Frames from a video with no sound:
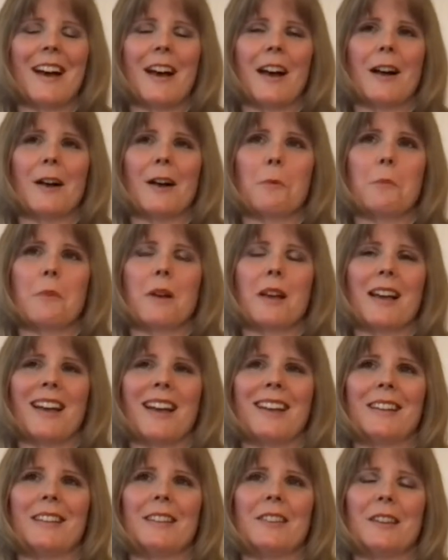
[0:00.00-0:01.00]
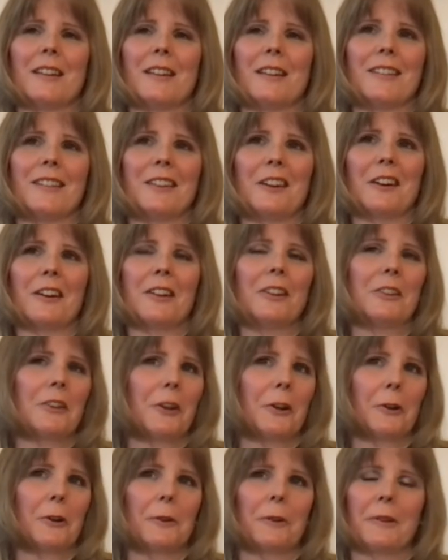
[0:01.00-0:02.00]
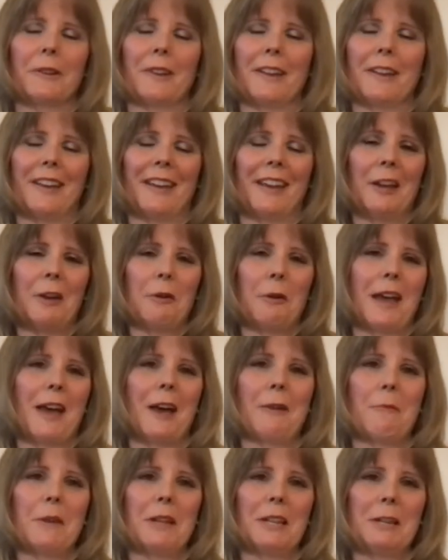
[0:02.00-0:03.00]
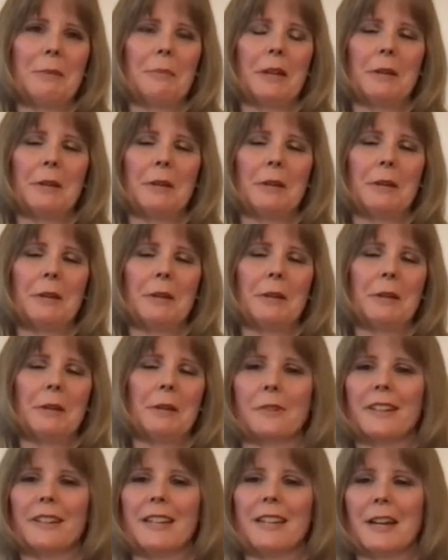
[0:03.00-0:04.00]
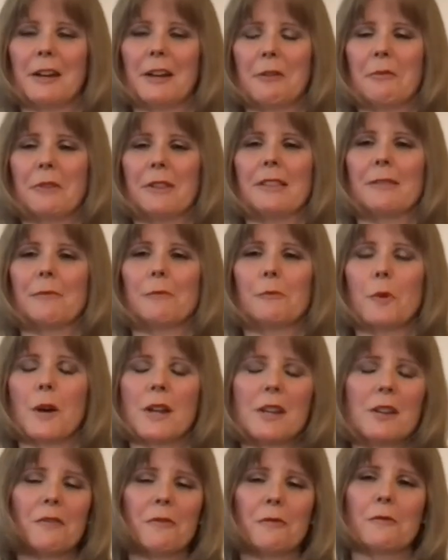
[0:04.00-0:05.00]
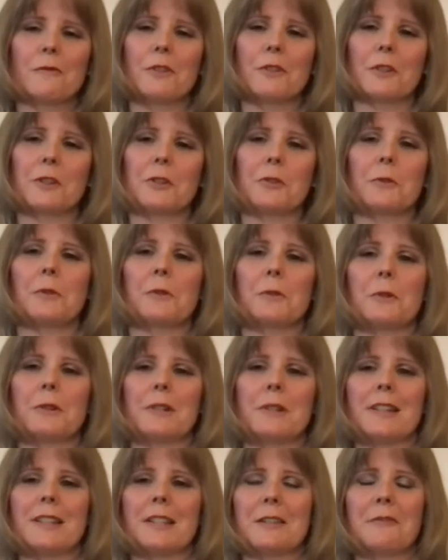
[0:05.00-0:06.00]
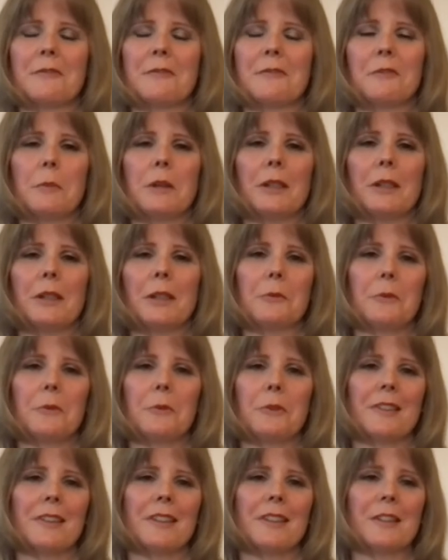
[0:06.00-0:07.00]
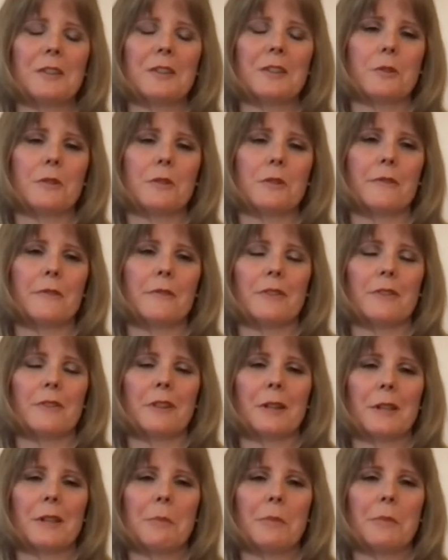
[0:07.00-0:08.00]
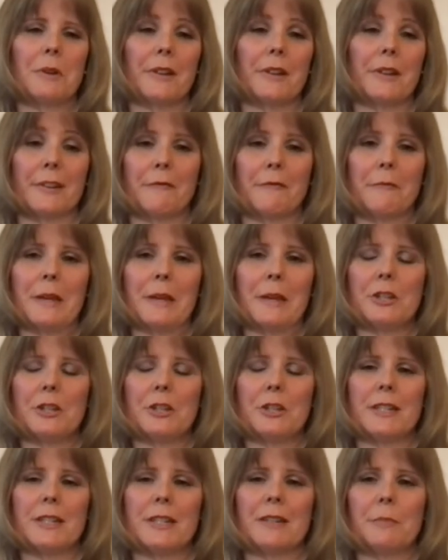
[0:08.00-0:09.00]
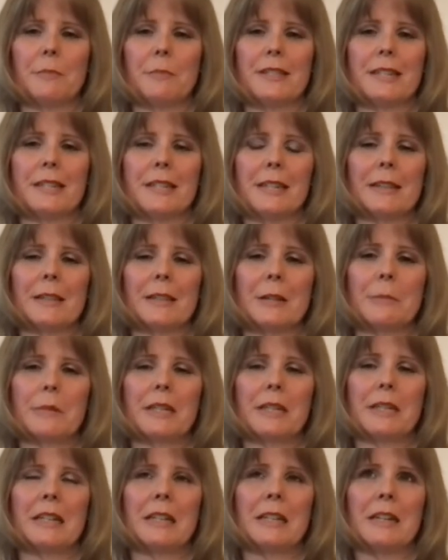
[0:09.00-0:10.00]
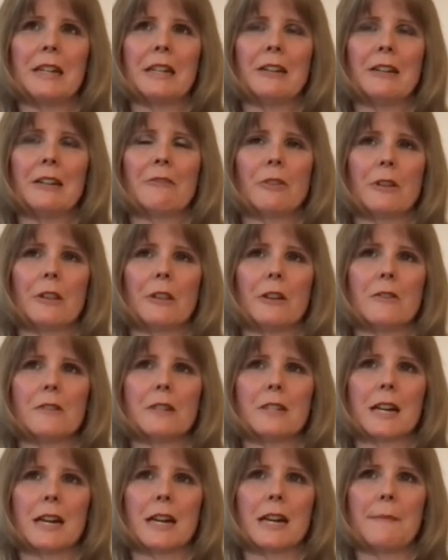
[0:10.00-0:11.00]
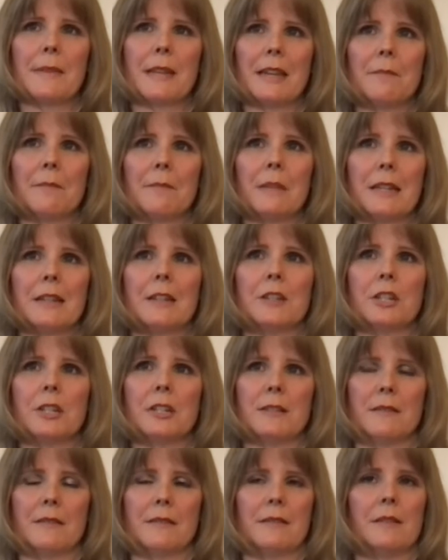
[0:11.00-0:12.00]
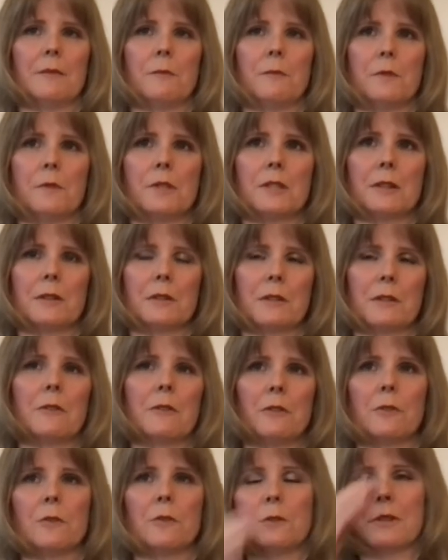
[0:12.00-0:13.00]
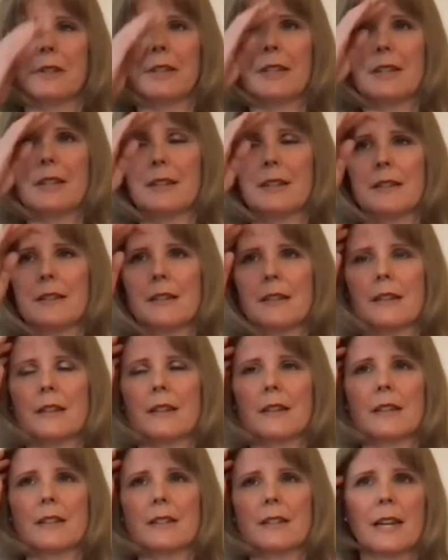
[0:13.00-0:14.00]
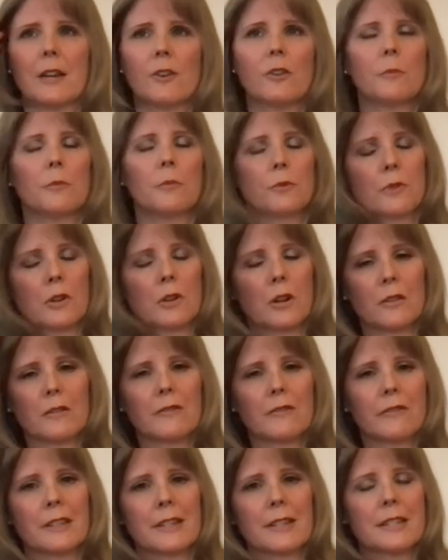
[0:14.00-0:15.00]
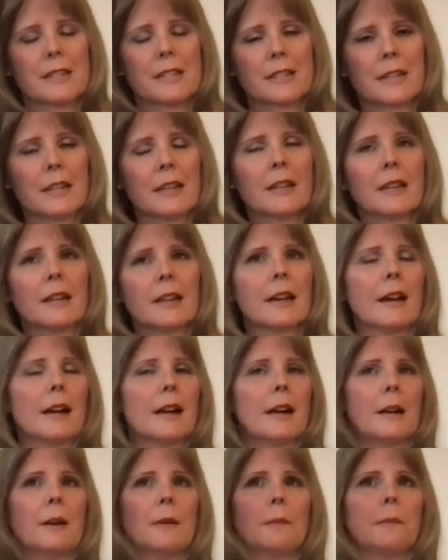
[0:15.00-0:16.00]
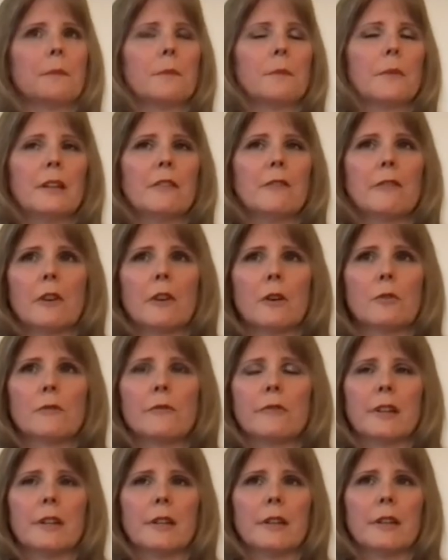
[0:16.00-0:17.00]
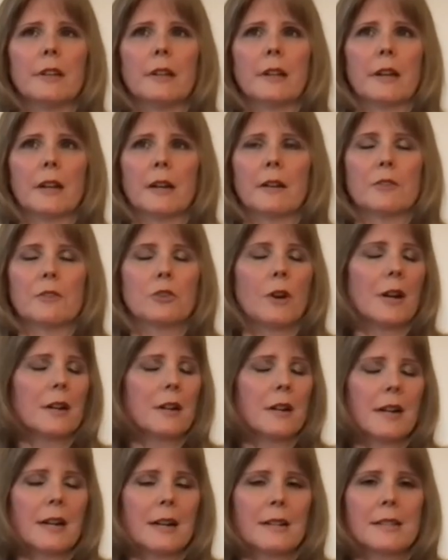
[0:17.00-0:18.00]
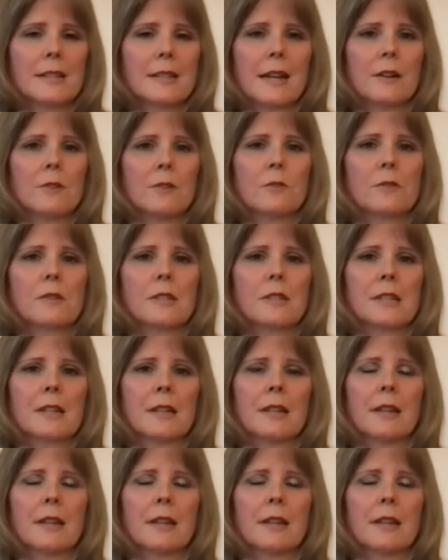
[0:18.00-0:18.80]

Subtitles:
I don't know how many people in our wonderful virtual audience are familiar with the history of Colombia and of Medellin in particular, but for a long time then, Medellin was caught in a terrible conflict involving drug cartels,